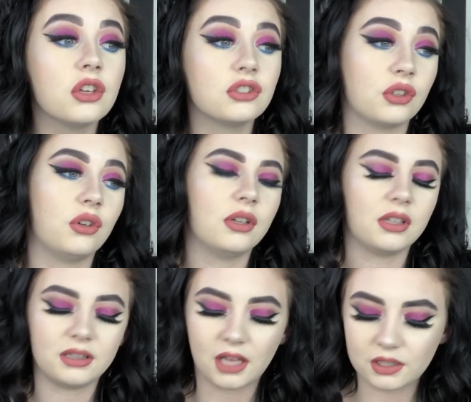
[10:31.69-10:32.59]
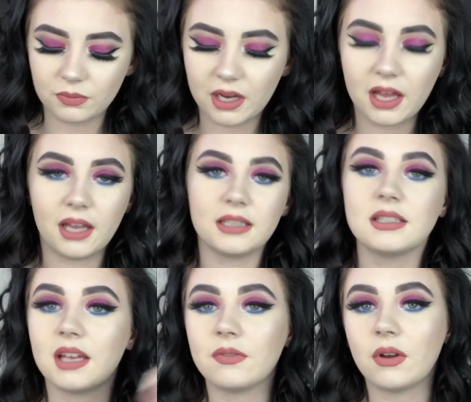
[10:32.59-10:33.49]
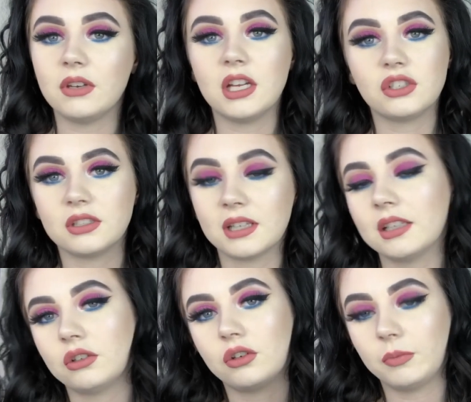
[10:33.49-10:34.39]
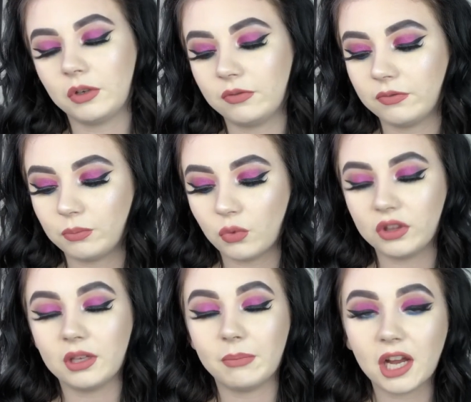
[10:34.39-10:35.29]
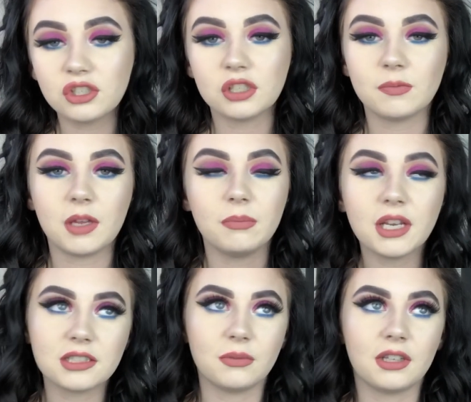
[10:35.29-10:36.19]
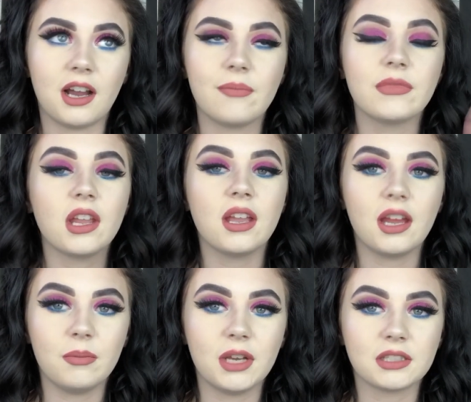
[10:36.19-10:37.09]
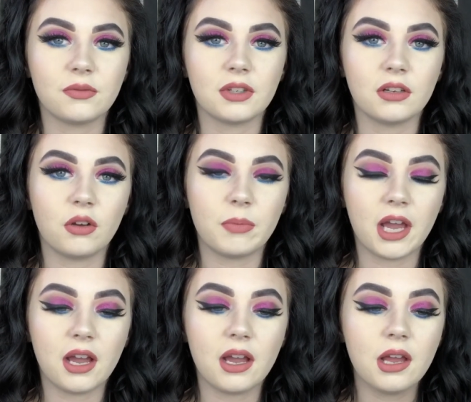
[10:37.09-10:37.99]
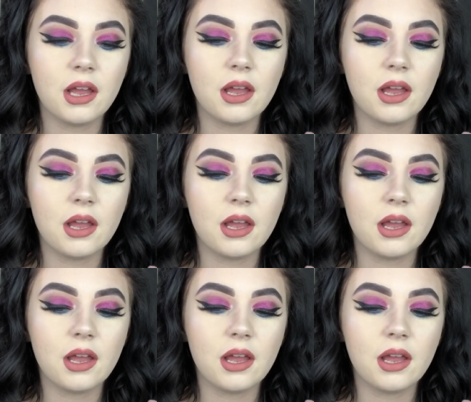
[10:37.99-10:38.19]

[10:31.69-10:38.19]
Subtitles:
So that's why I like to take foundations like the Huda Beauty one that matches me, mix it with that, and it makes everything a lot better.